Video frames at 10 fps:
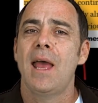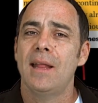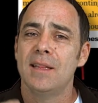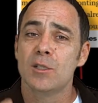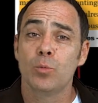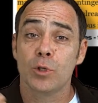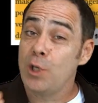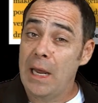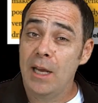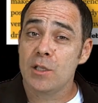And this will
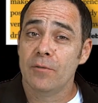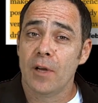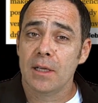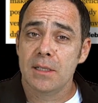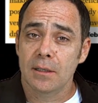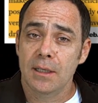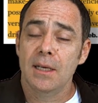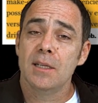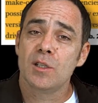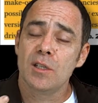change the volatility,
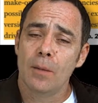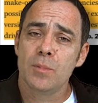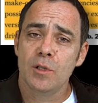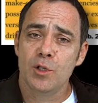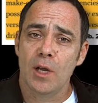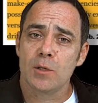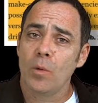and as some suggest,